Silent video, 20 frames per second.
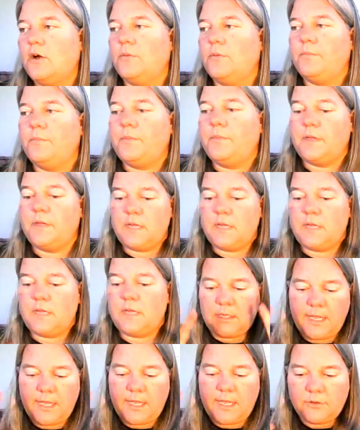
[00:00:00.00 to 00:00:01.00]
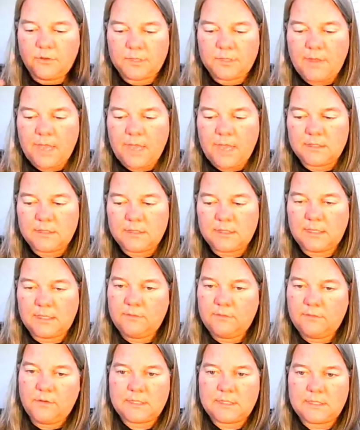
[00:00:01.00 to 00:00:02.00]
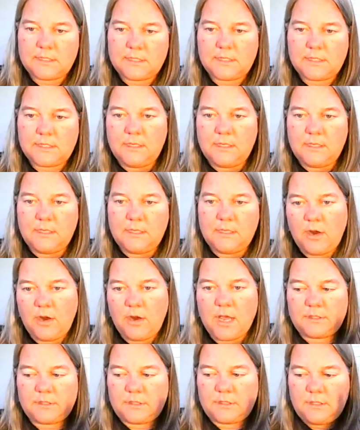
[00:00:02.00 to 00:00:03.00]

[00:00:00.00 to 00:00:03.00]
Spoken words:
but in that little space, even if it's in their house,